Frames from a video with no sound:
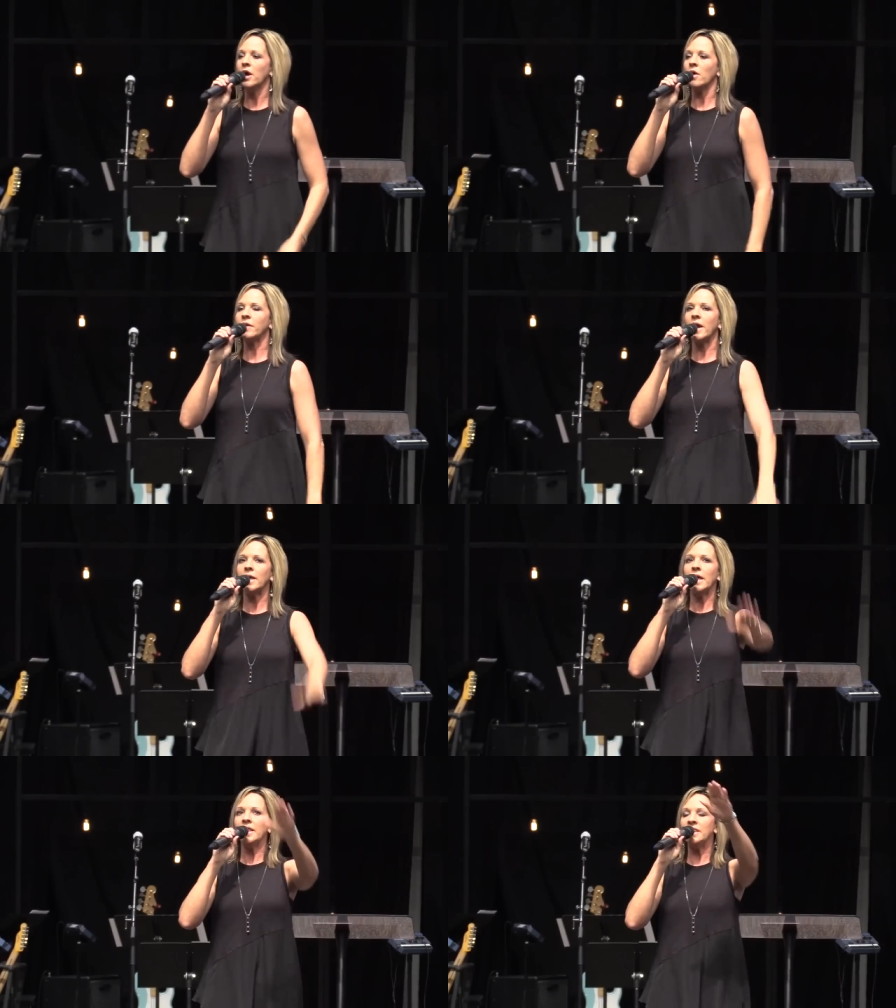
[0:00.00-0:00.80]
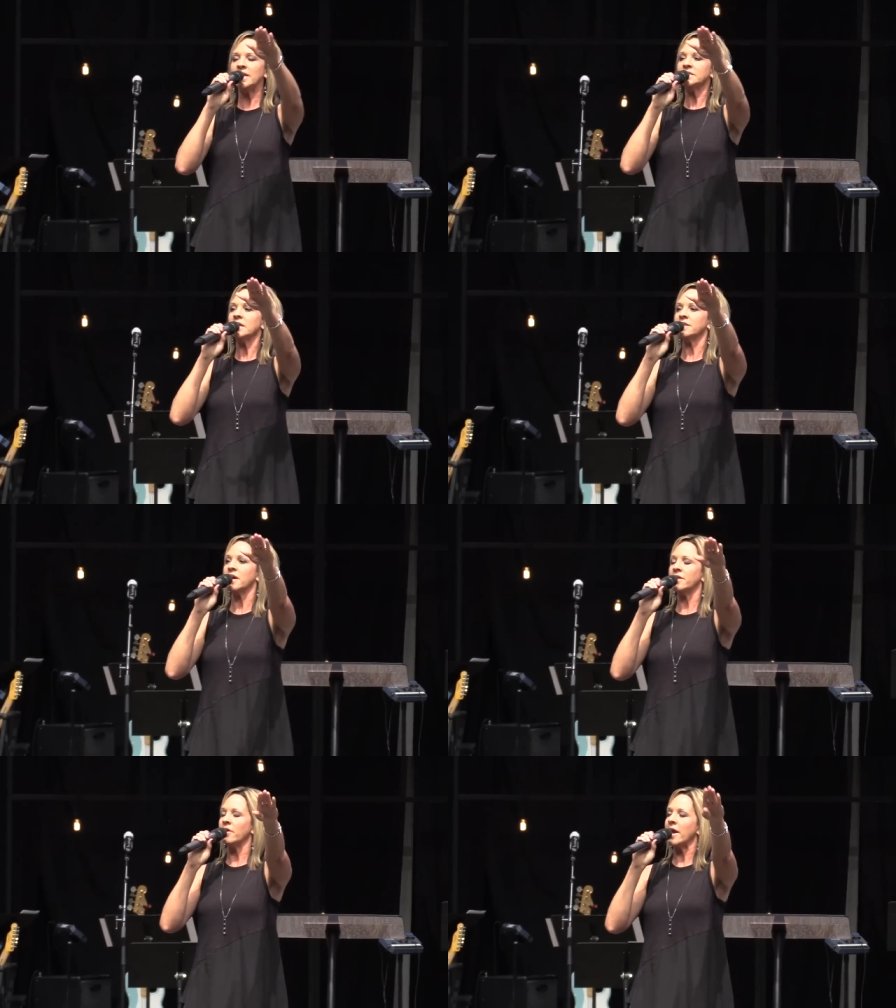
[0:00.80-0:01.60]
Okay, this, on the
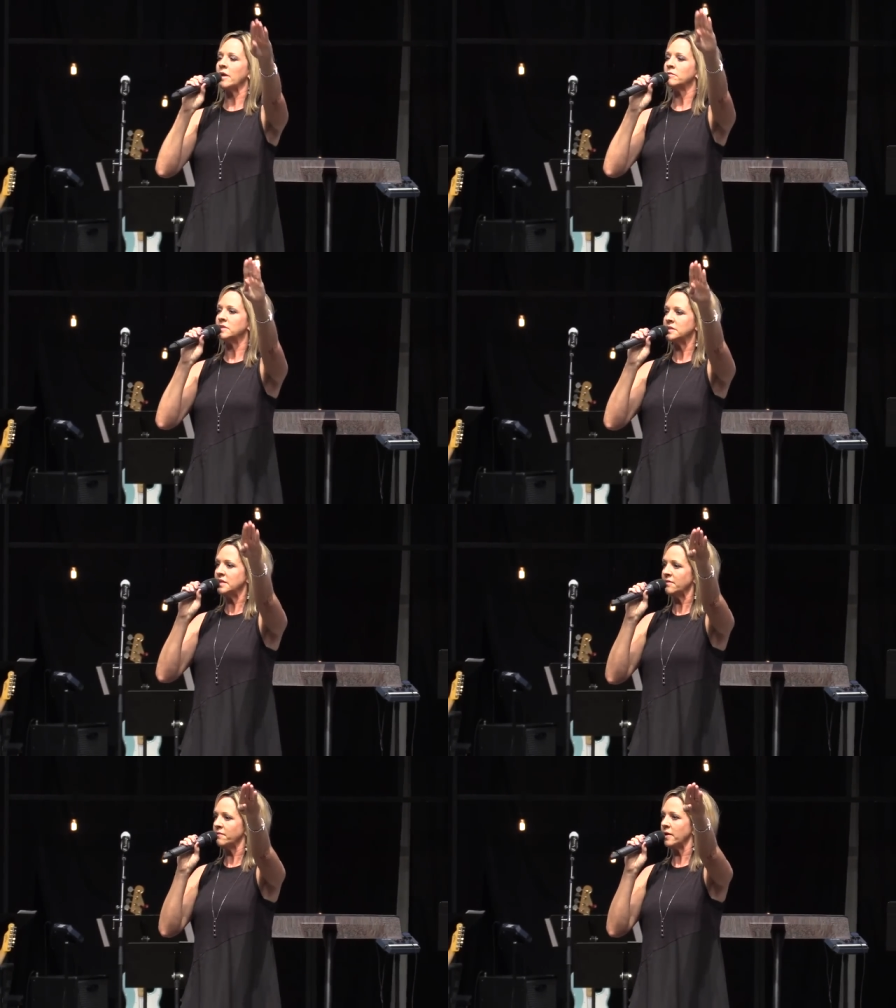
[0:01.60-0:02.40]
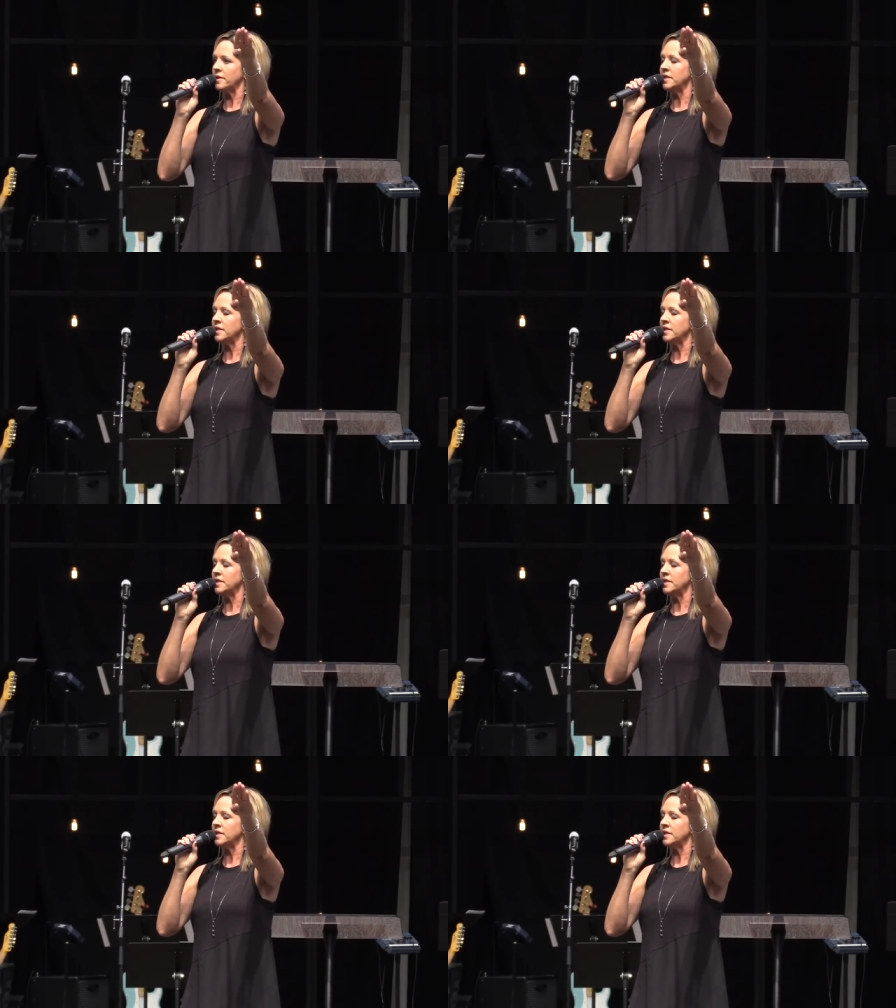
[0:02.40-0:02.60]
other hand, was different.